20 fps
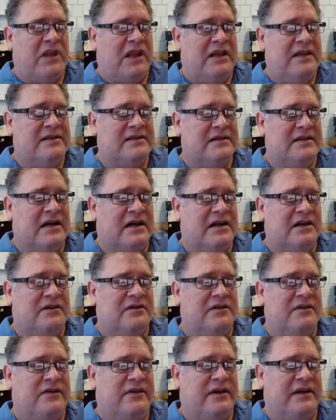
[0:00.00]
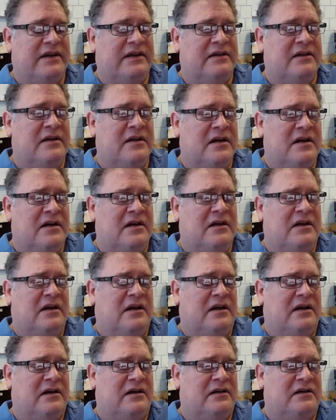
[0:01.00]
it's not a good thing
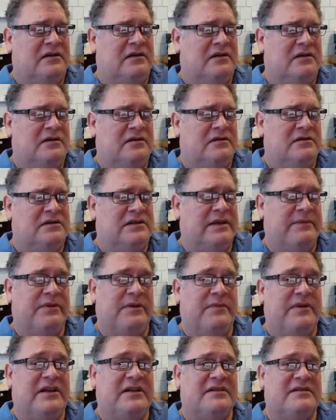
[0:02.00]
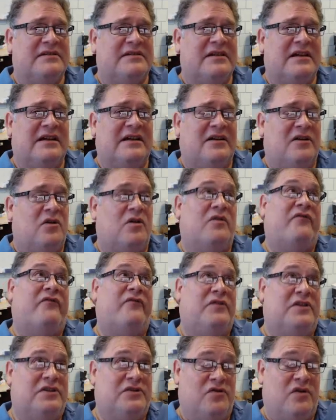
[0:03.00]
simply because, or
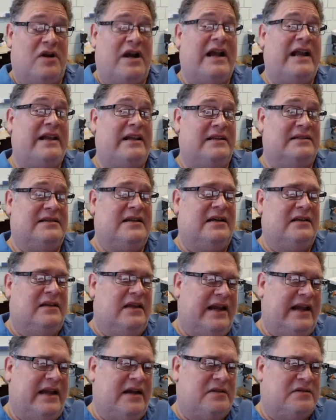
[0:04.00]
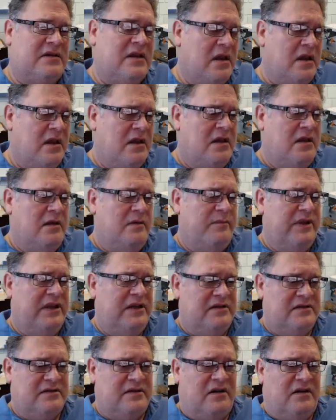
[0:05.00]
to dry it inside the house,
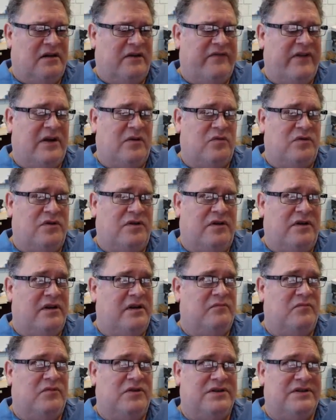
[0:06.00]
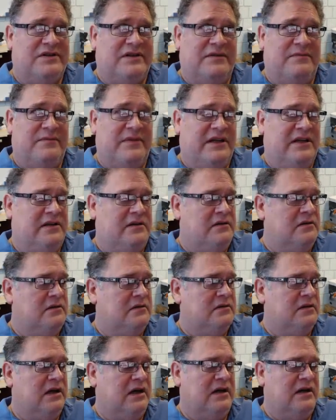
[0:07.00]
because all of that wood, which can be,
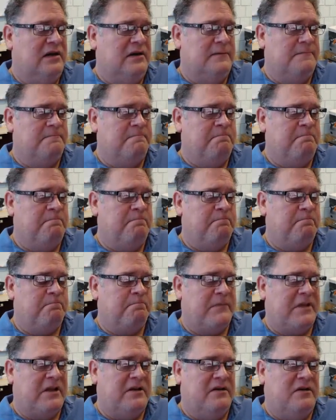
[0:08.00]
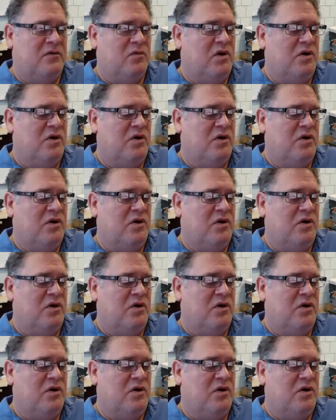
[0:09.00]
don't